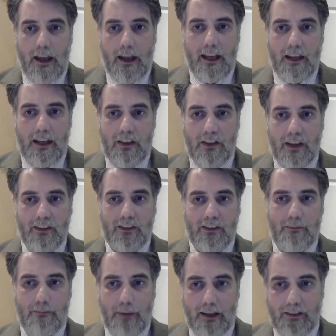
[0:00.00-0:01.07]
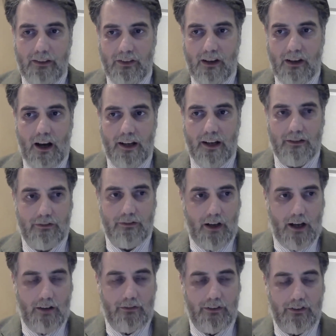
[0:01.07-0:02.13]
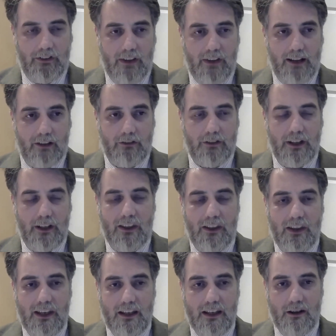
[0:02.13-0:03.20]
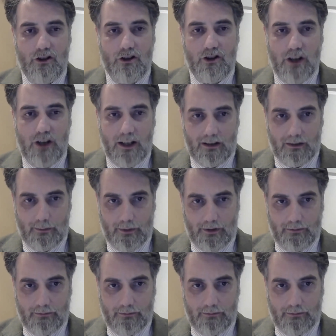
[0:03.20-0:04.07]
He thinks the best kind of life is that of an Athenian gentleman.